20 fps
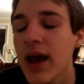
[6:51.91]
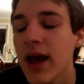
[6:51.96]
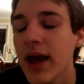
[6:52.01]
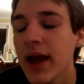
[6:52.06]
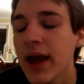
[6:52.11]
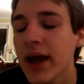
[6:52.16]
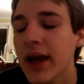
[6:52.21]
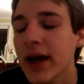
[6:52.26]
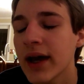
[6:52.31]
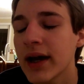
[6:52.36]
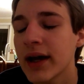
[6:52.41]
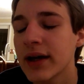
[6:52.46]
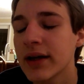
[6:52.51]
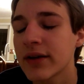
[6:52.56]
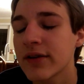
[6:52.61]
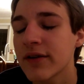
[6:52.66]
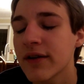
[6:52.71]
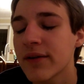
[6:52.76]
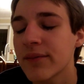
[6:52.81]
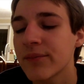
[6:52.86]

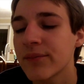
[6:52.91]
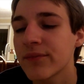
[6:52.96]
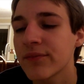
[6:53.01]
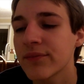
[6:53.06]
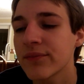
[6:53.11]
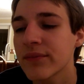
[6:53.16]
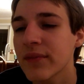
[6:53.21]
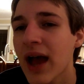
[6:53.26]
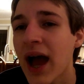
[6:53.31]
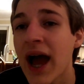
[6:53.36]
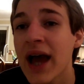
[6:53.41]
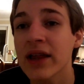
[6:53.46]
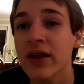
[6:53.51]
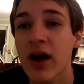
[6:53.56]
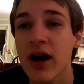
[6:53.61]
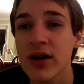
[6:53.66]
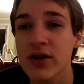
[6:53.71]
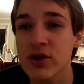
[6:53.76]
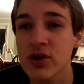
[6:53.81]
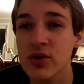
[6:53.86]
And I
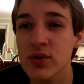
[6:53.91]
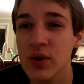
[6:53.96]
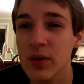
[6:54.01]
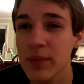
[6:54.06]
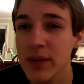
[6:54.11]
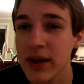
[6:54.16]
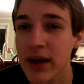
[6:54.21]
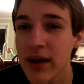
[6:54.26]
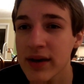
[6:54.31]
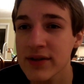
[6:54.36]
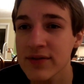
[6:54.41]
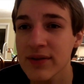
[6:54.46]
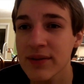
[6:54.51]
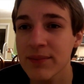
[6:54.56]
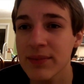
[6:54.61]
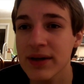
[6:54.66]
lost the duel because of it,